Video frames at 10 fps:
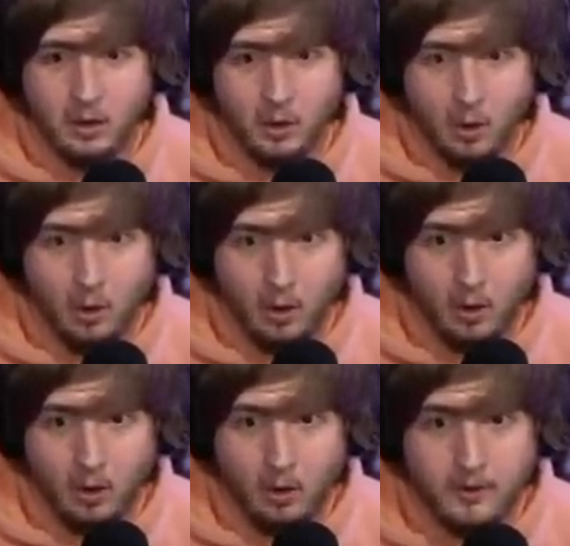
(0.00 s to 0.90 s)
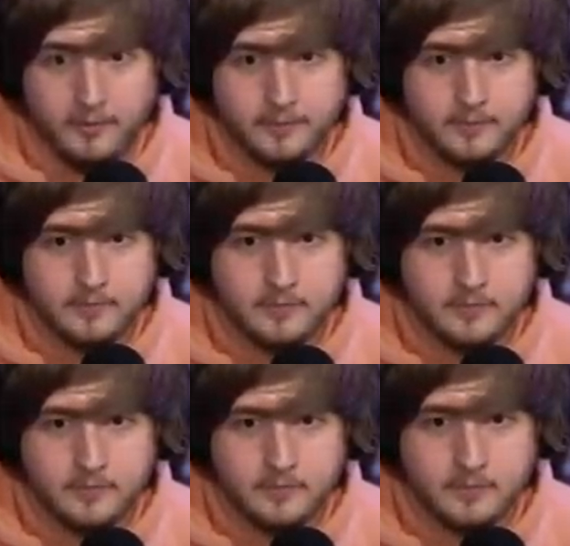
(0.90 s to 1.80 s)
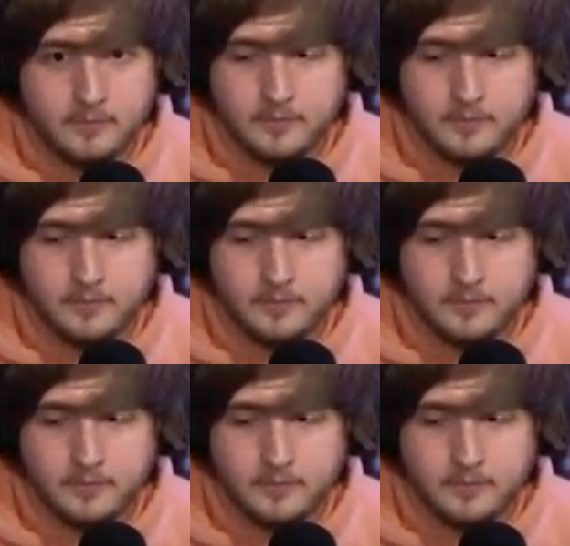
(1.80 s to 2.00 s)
[no speech]